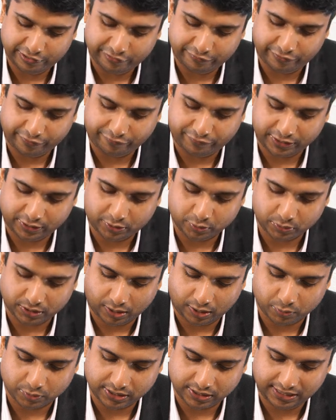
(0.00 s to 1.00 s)

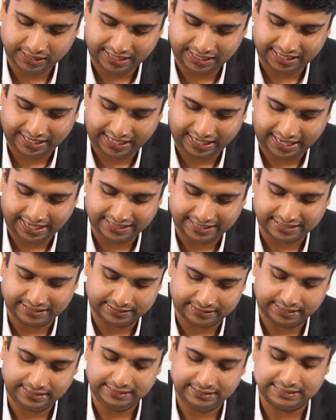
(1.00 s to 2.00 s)

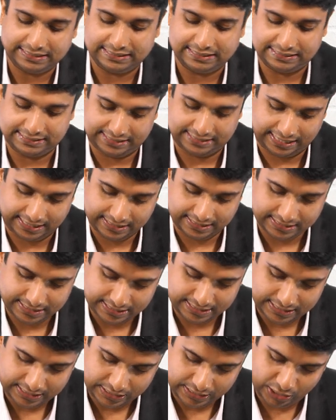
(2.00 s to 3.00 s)
52,810.
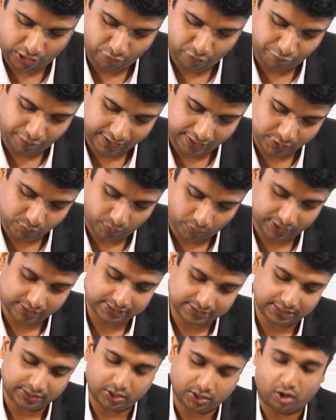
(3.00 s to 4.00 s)
Now friends, what
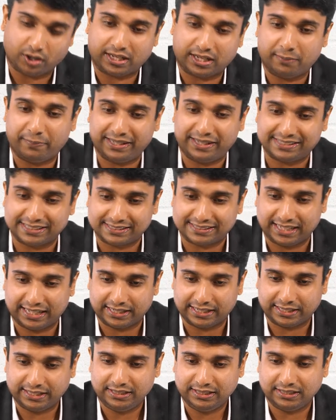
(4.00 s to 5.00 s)
is the total basic
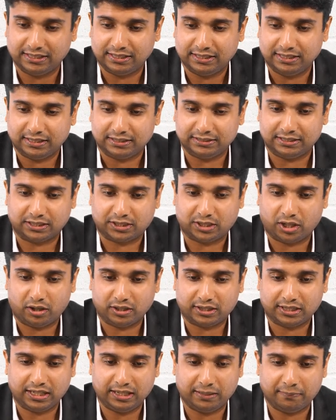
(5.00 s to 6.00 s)
salary? The
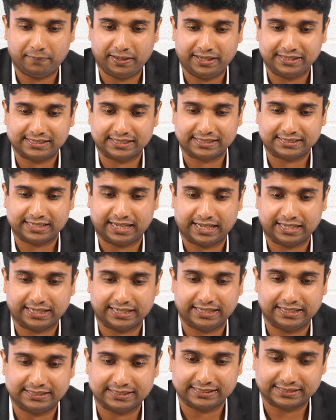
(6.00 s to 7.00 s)
total basic
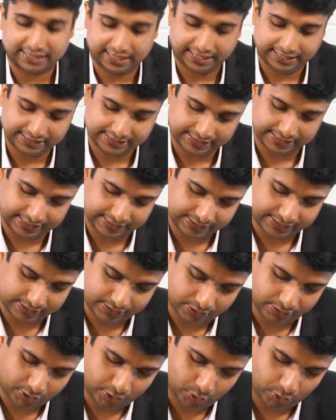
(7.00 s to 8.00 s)
salary in this case
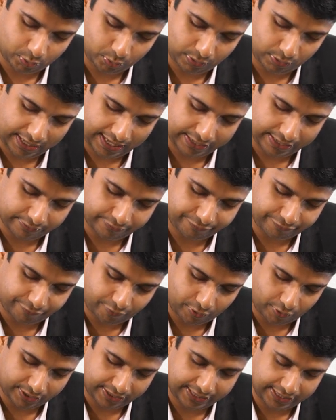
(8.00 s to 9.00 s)
is
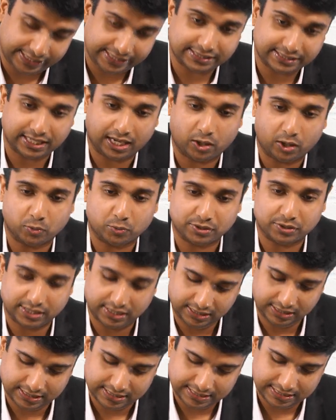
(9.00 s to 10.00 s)

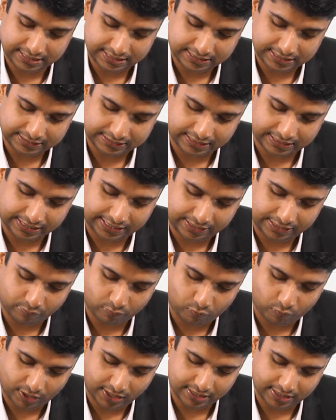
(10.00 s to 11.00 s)

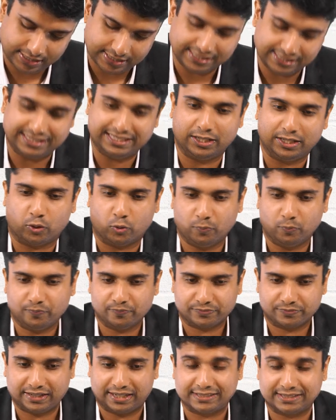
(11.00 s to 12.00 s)

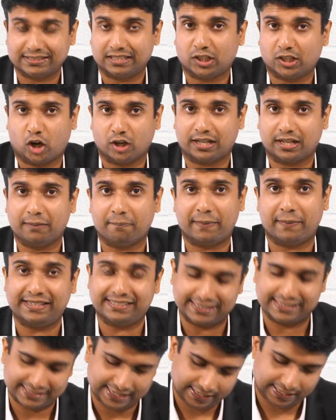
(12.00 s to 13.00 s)
2,40,310. That is the total
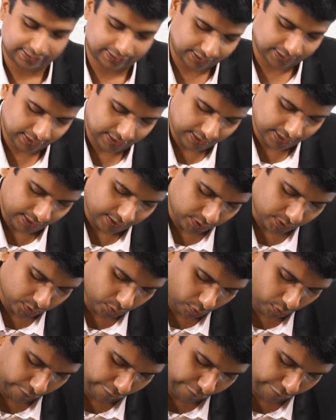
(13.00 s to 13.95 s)
basic salary. So